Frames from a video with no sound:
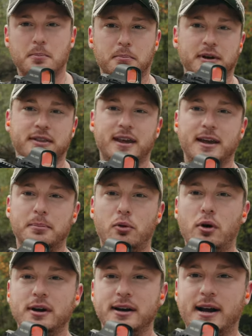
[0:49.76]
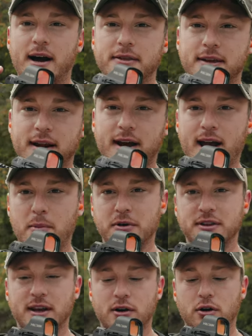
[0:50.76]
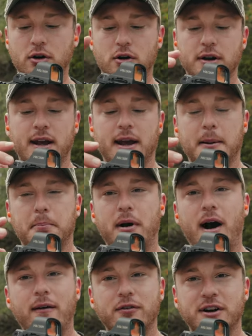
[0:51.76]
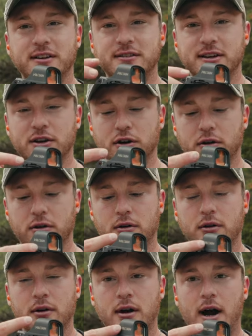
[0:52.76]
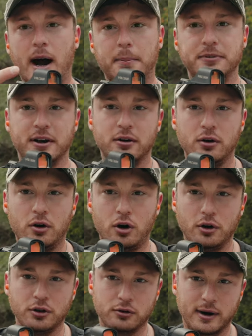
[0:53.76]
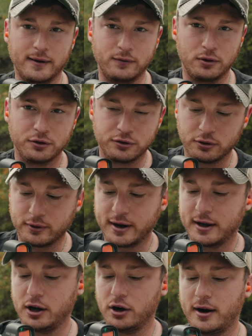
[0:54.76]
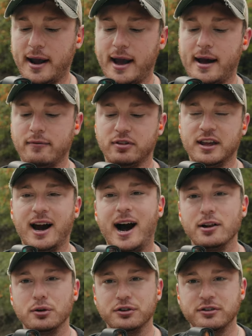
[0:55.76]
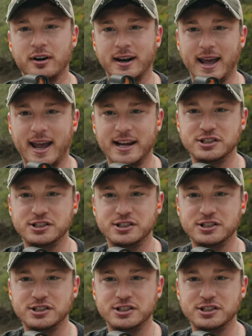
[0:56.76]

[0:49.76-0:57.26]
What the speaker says: But they pointed out that I have what they called a poverty tier optic on the rifle. So right here I have the Holosun